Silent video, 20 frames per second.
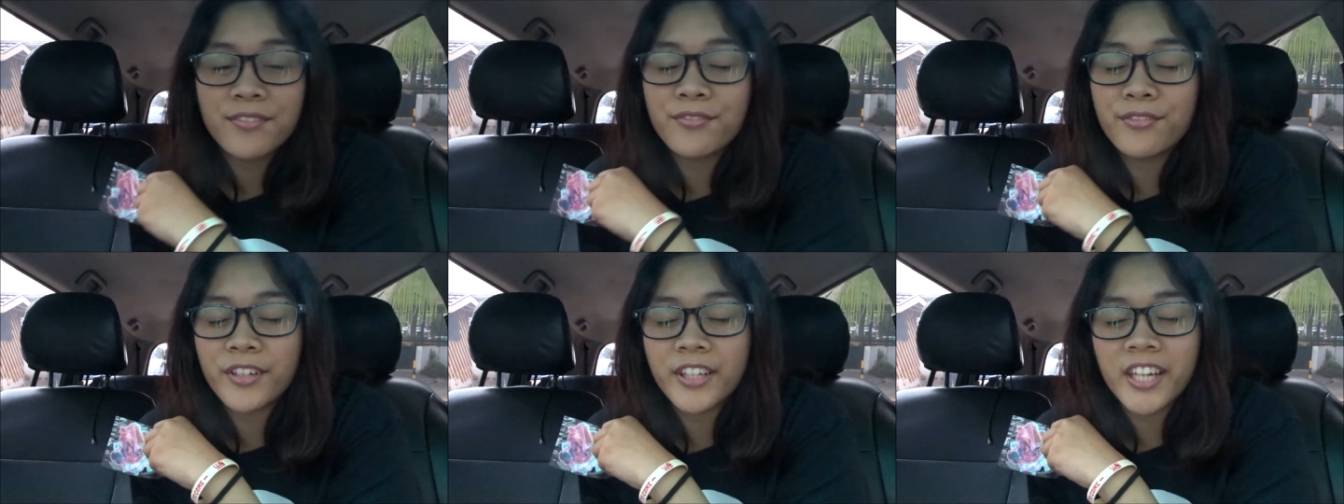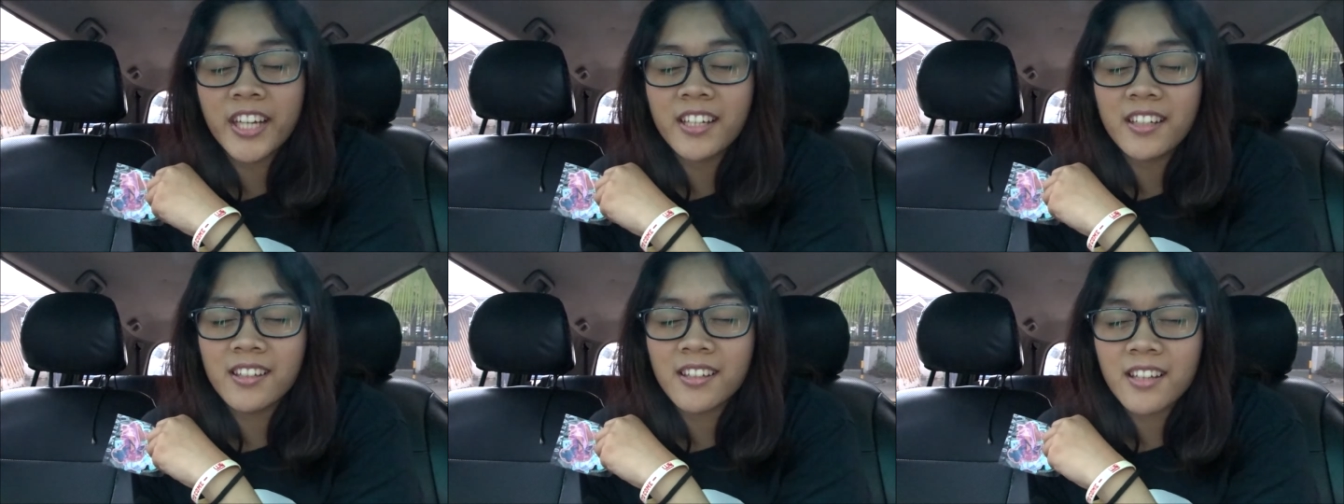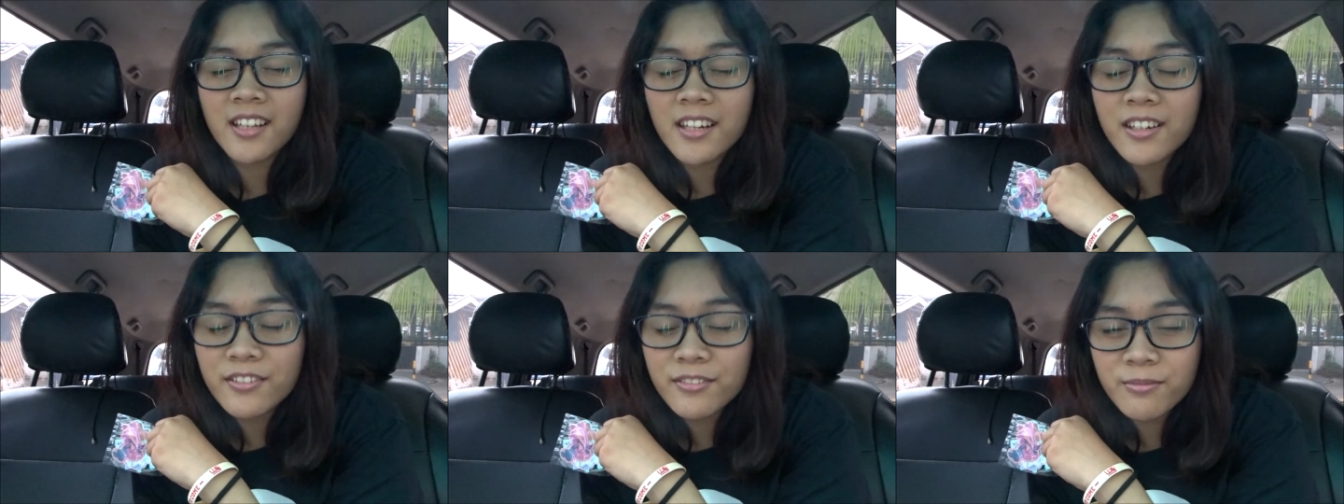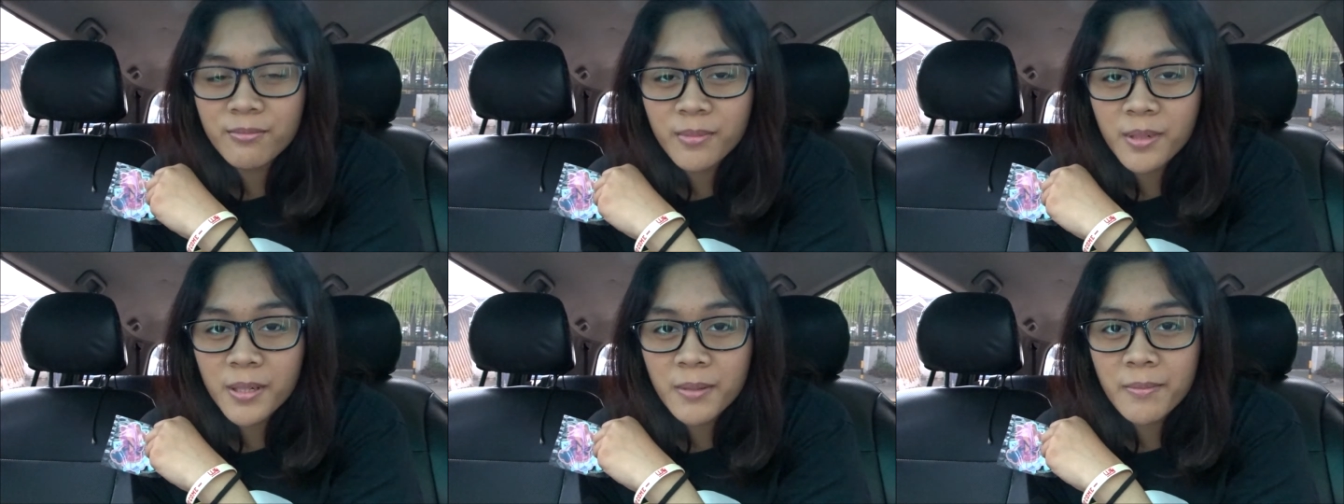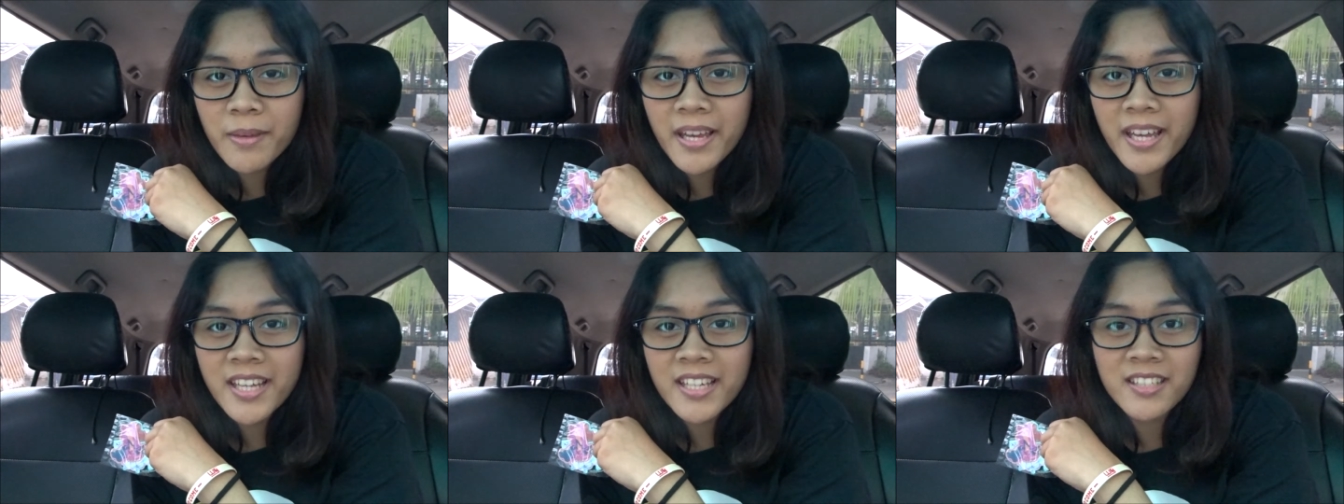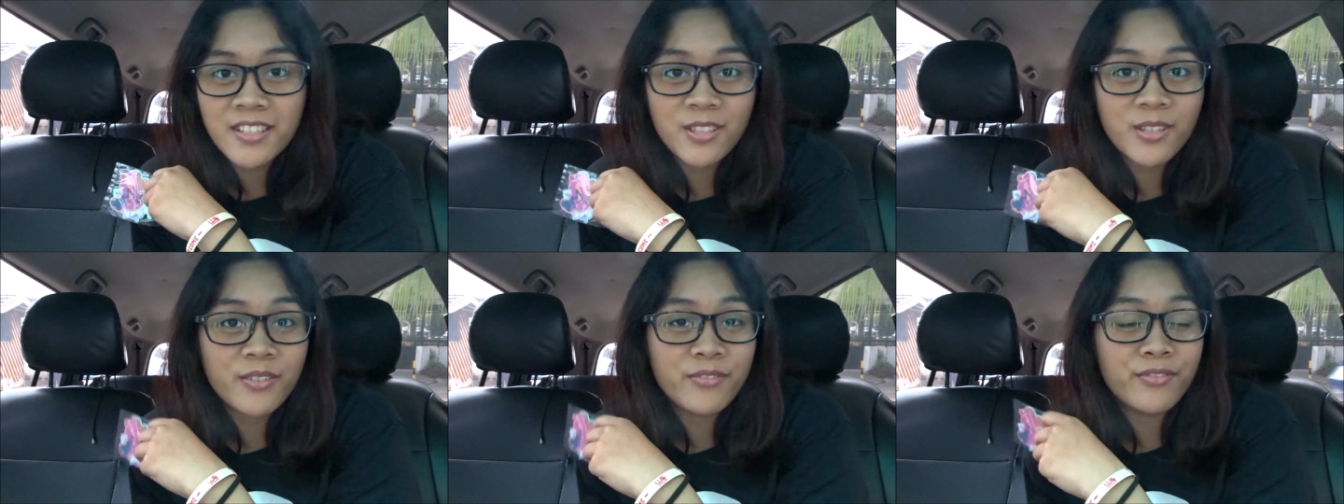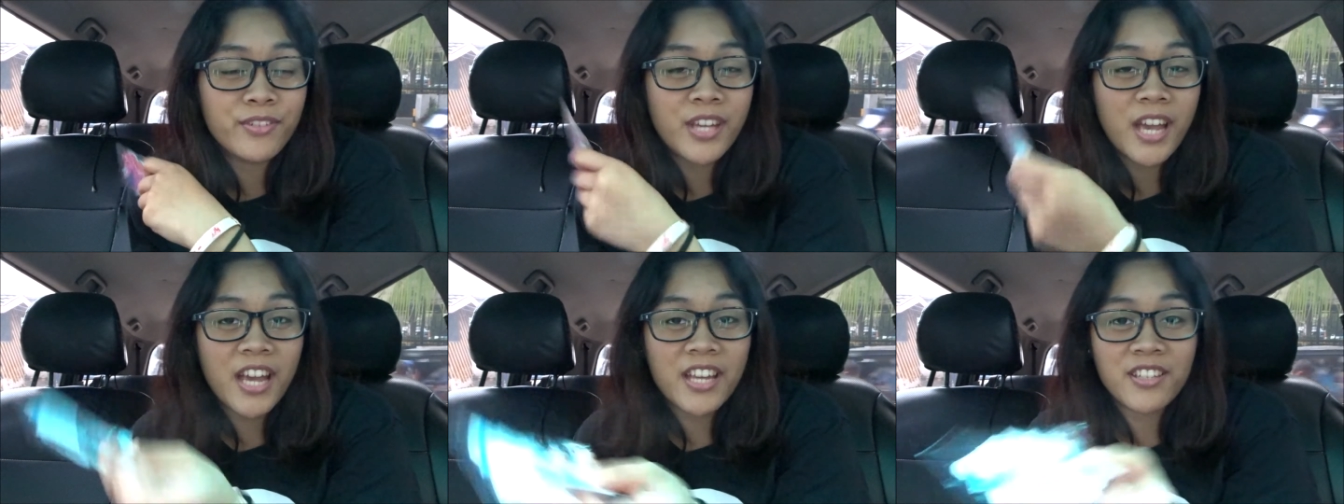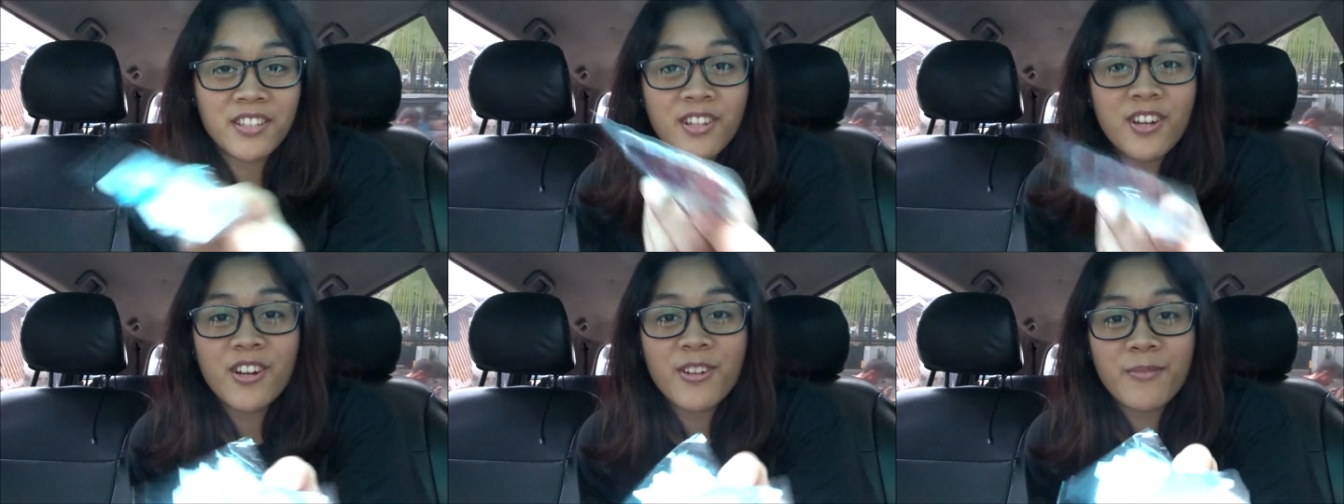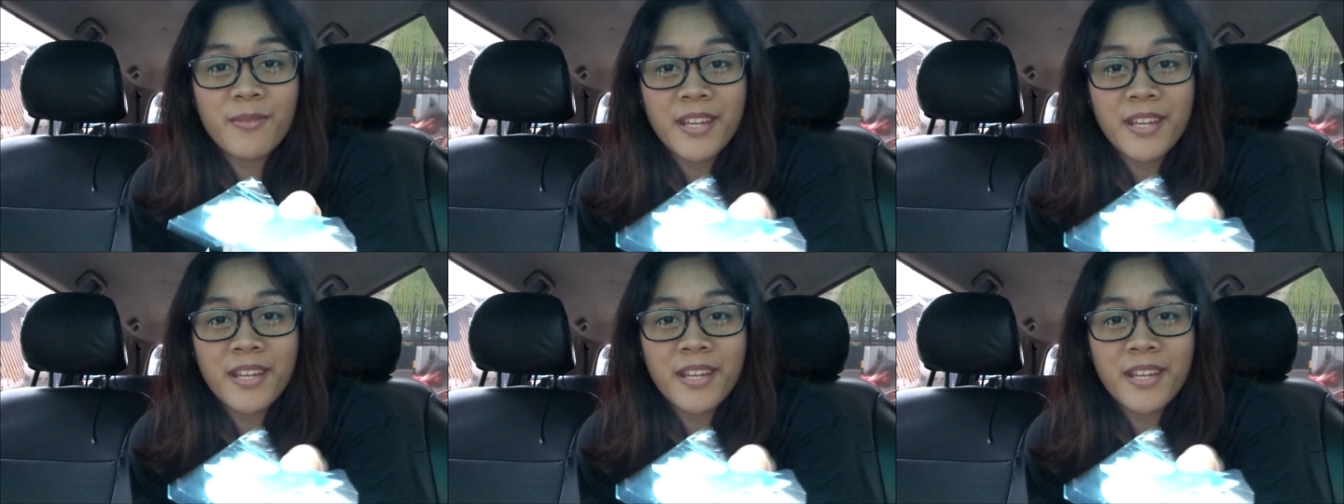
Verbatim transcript: freaking love mermaids if you guys know